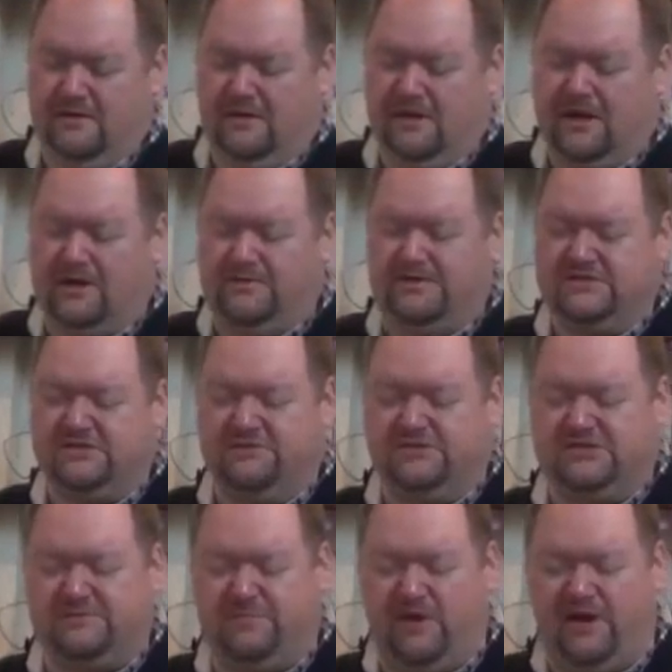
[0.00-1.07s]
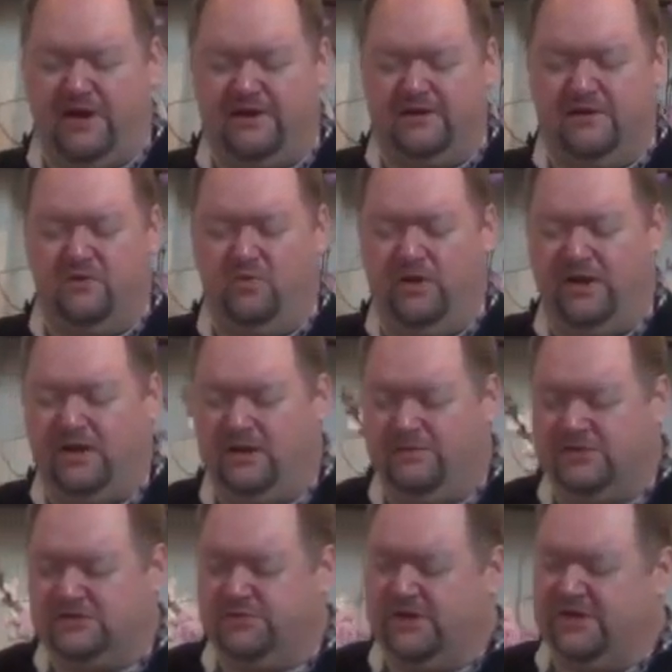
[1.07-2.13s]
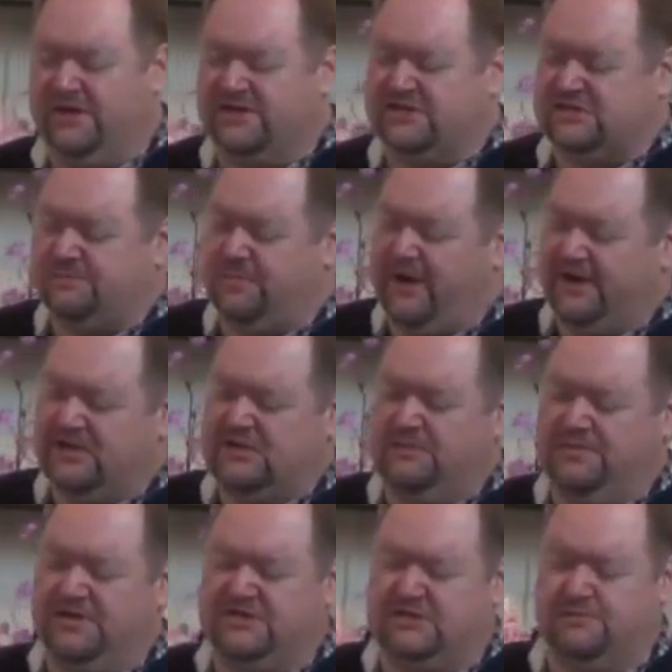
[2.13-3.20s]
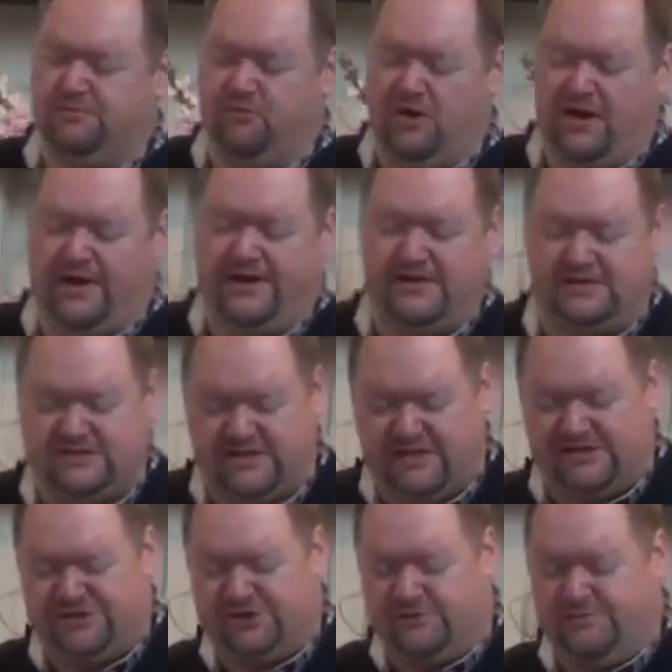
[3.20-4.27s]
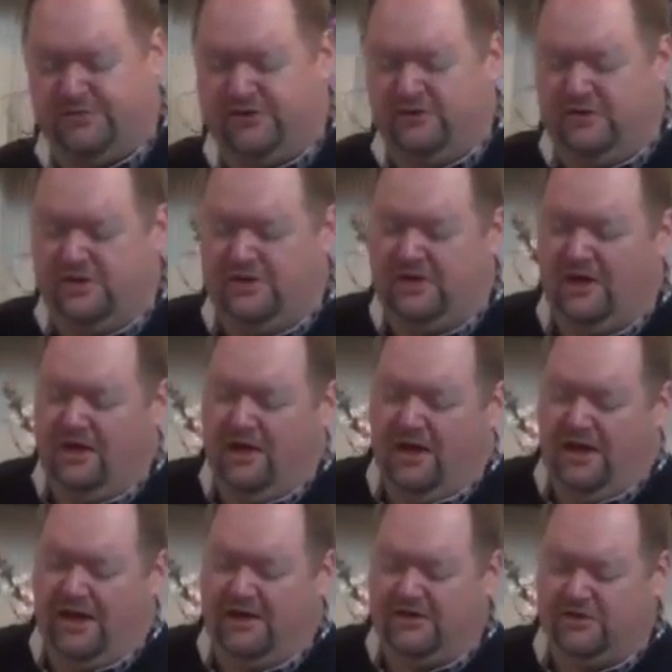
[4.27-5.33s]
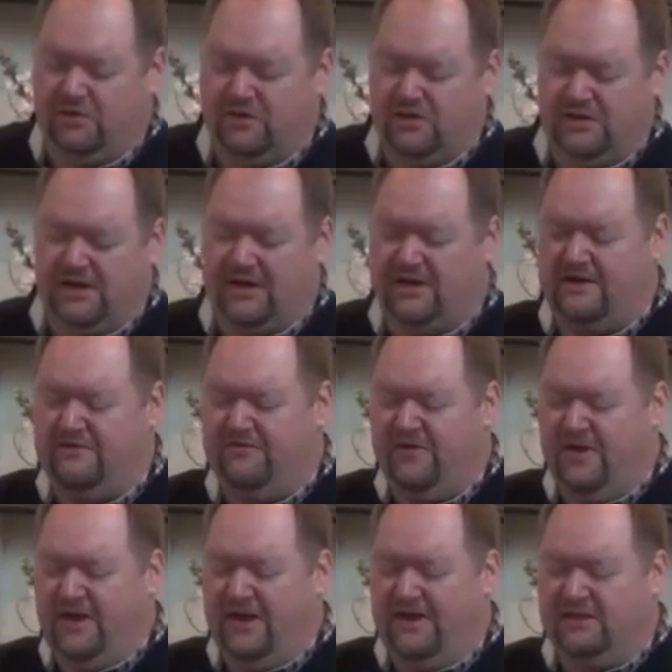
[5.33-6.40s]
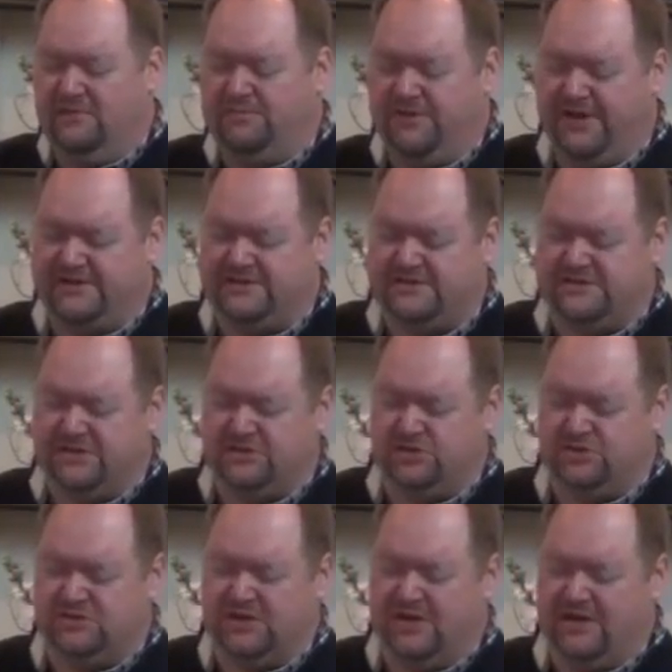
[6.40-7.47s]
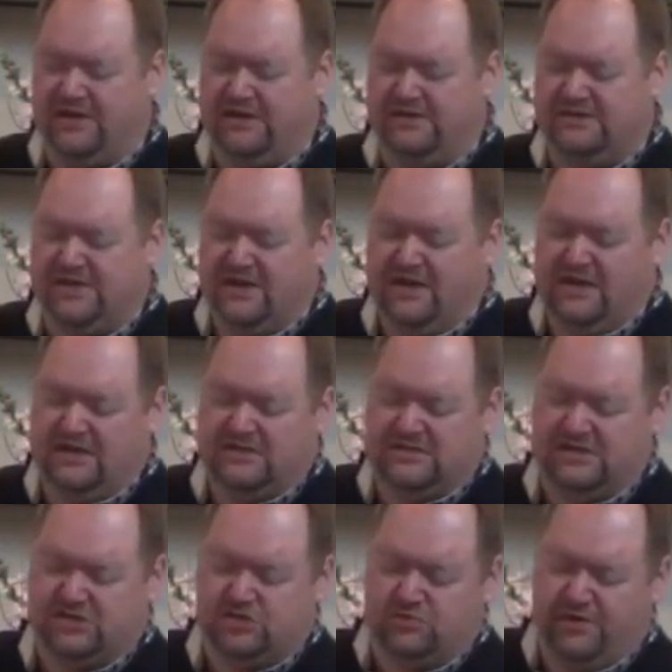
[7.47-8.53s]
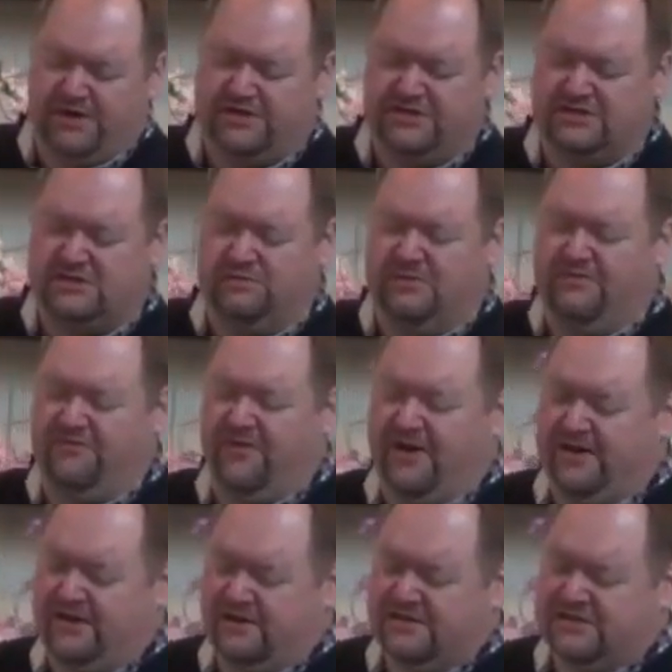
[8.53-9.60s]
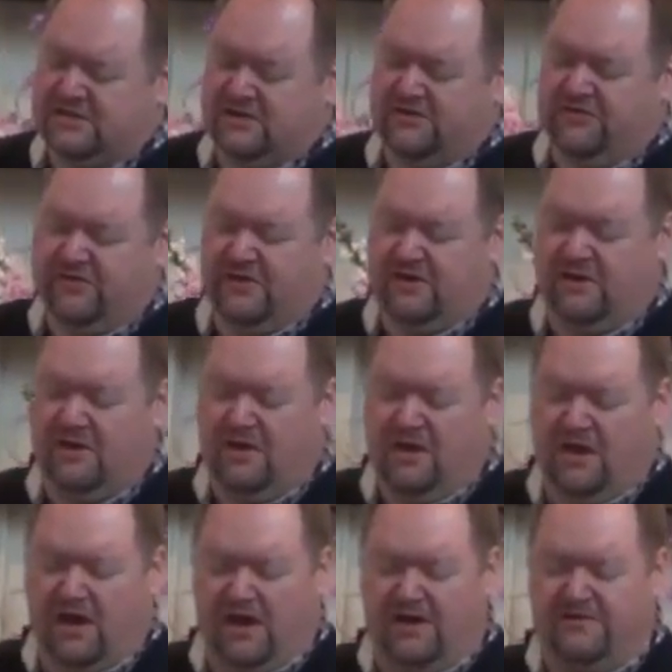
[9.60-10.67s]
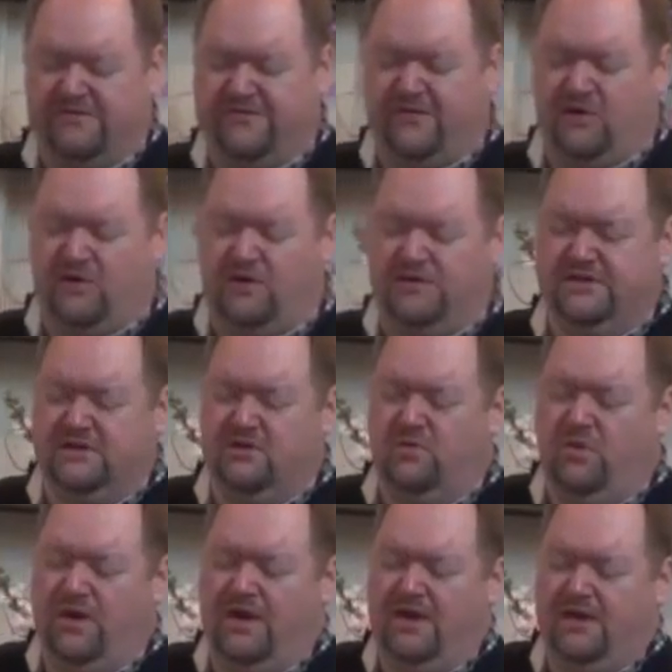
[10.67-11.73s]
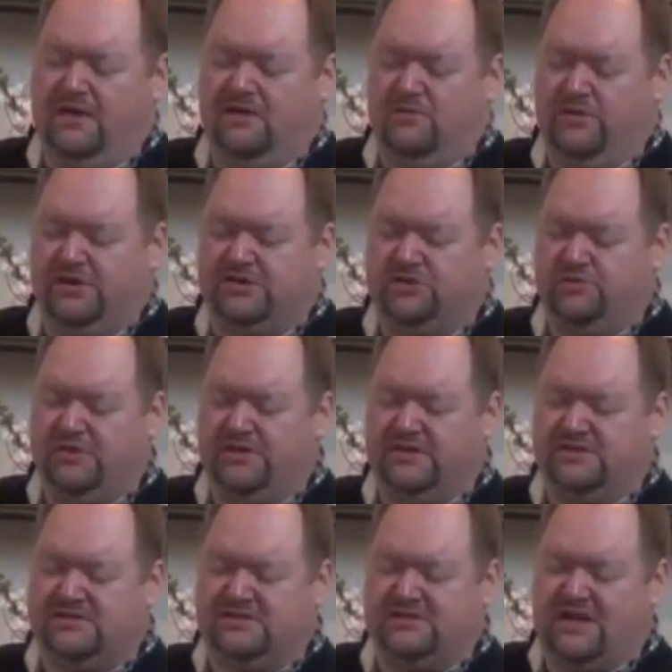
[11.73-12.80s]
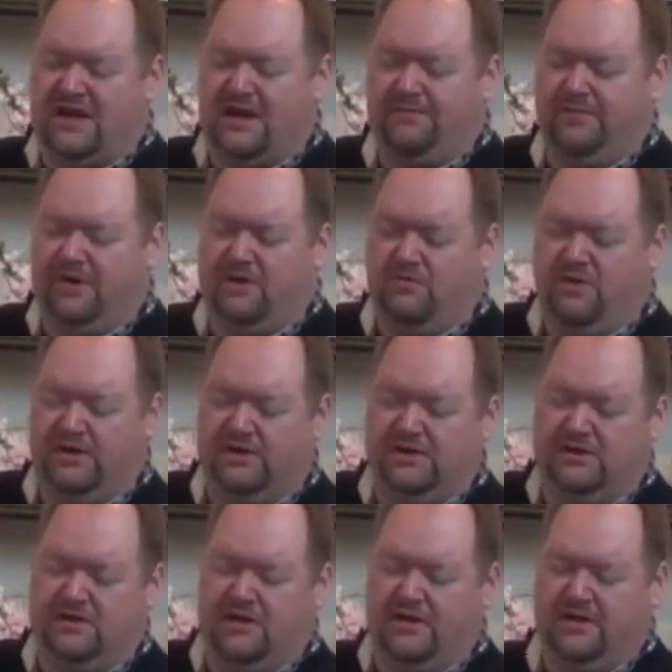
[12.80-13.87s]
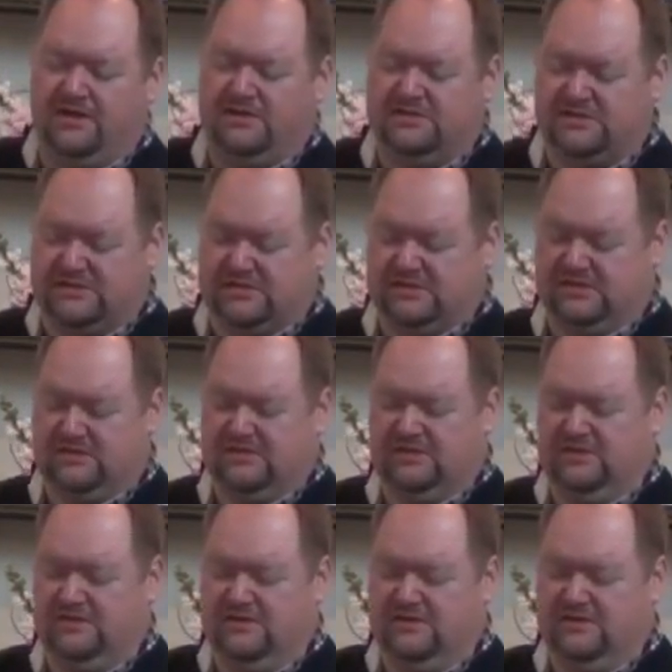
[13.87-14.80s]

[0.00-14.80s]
Allow us to respond in a way in which we can expect to be surprised as your beauty and your love and the places that you take us and the situations that we find ourselves in unfold in a way in which we can stop and recognize